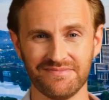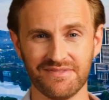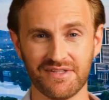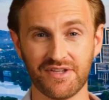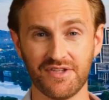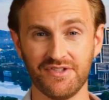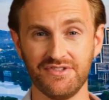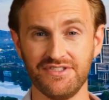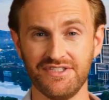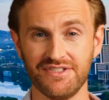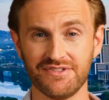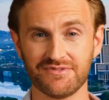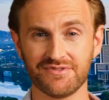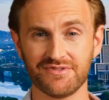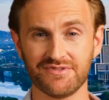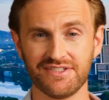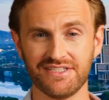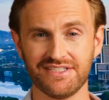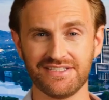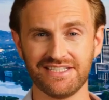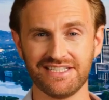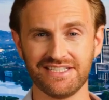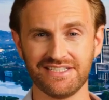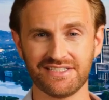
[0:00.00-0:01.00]
Austin
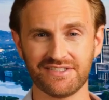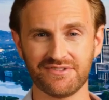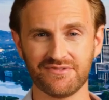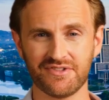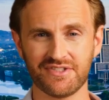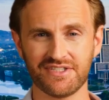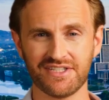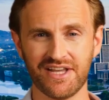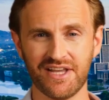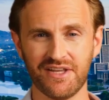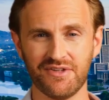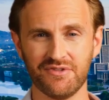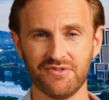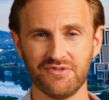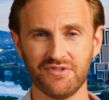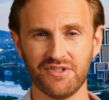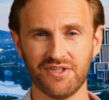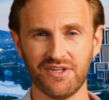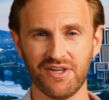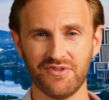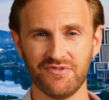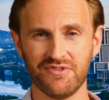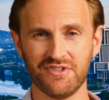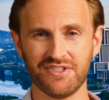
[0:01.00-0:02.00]
360
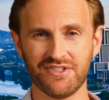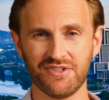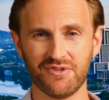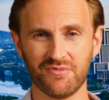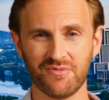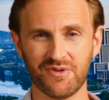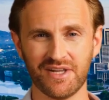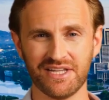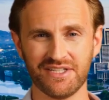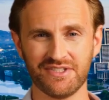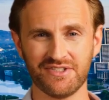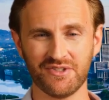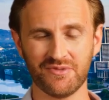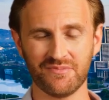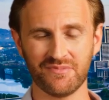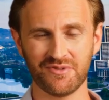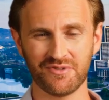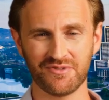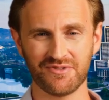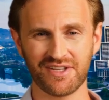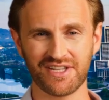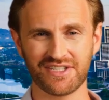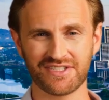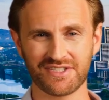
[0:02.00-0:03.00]
Photography offers a range of
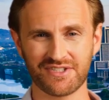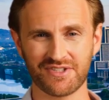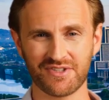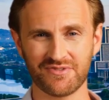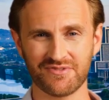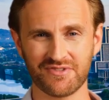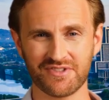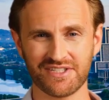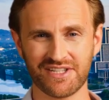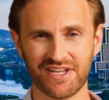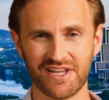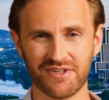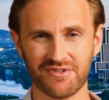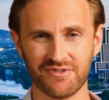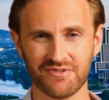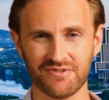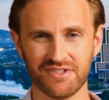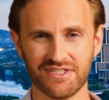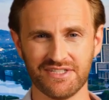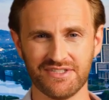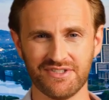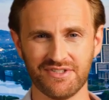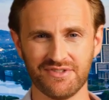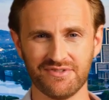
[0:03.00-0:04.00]
professional
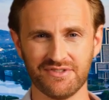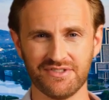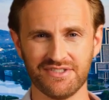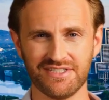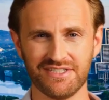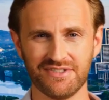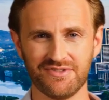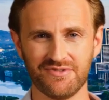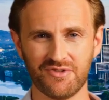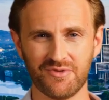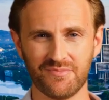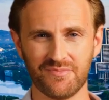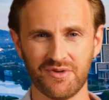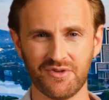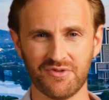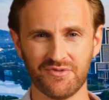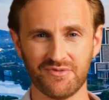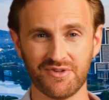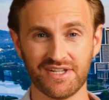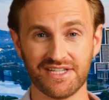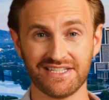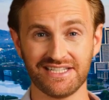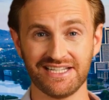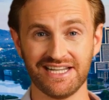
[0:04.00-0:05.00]
photography services for both
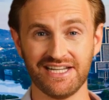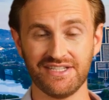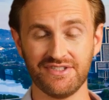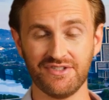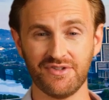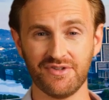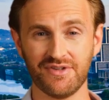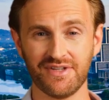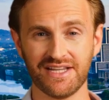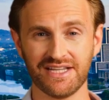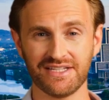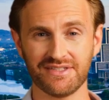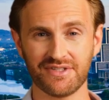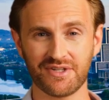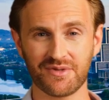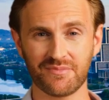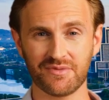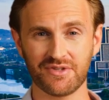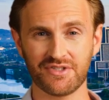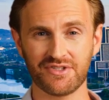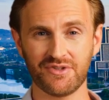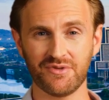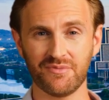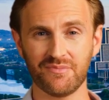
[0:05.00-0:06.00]
residential and
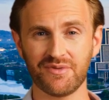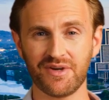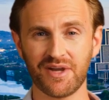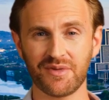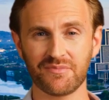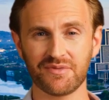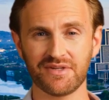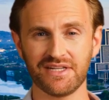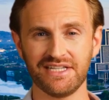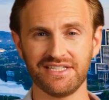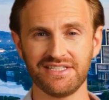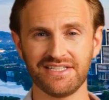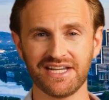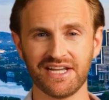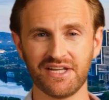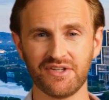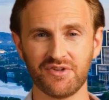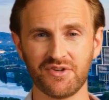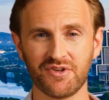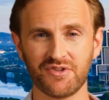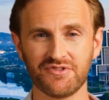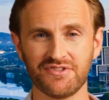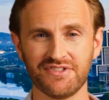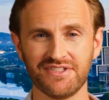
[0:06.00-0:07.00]
commercial properties in
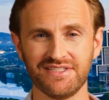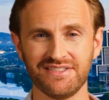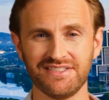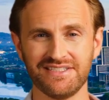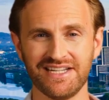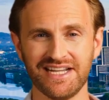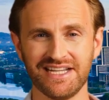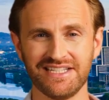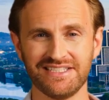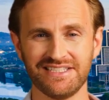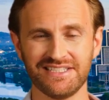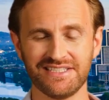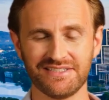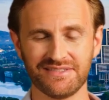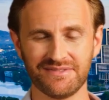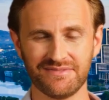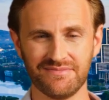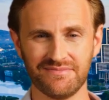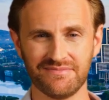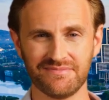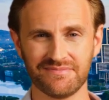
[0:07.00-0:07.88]
Austin, Texas.